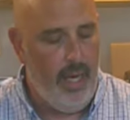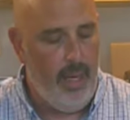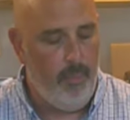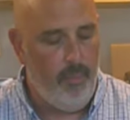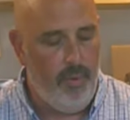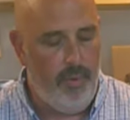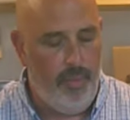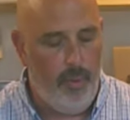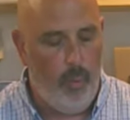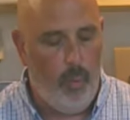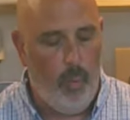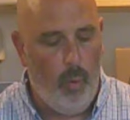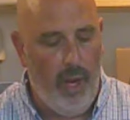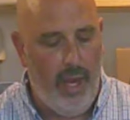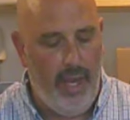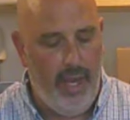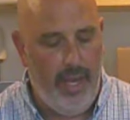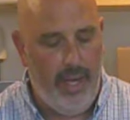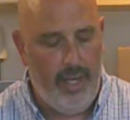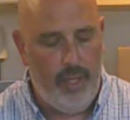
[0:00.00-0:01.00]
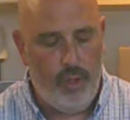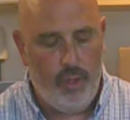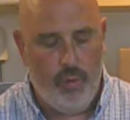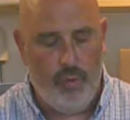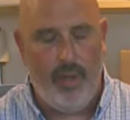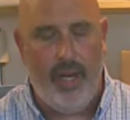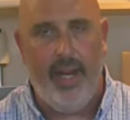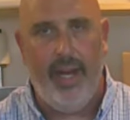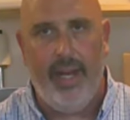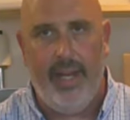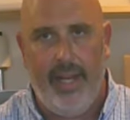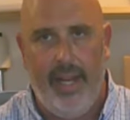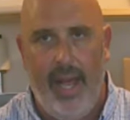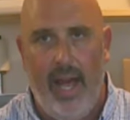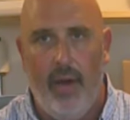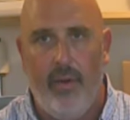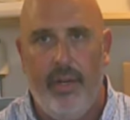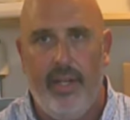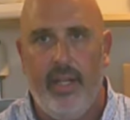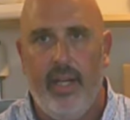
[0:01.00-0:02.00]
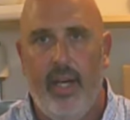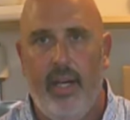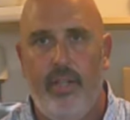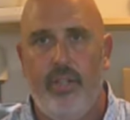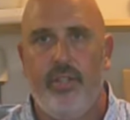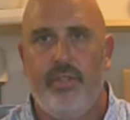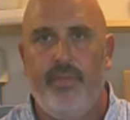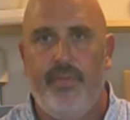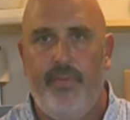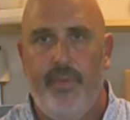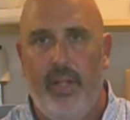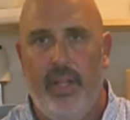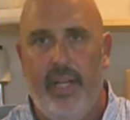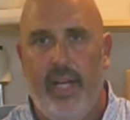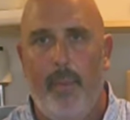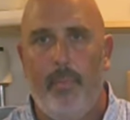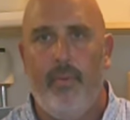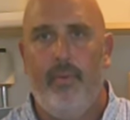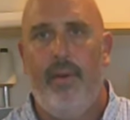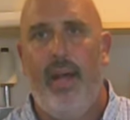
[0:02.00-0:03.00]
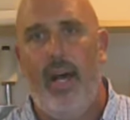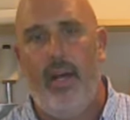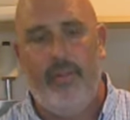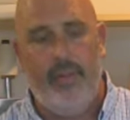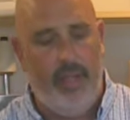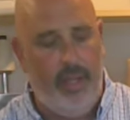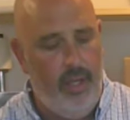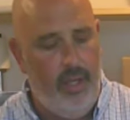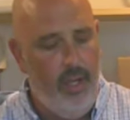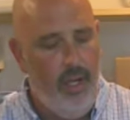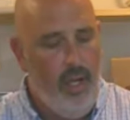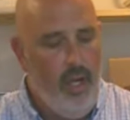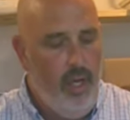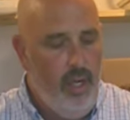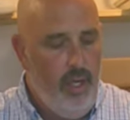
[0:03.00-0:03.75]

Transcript: with the whey draining out and kind of just filling up around it.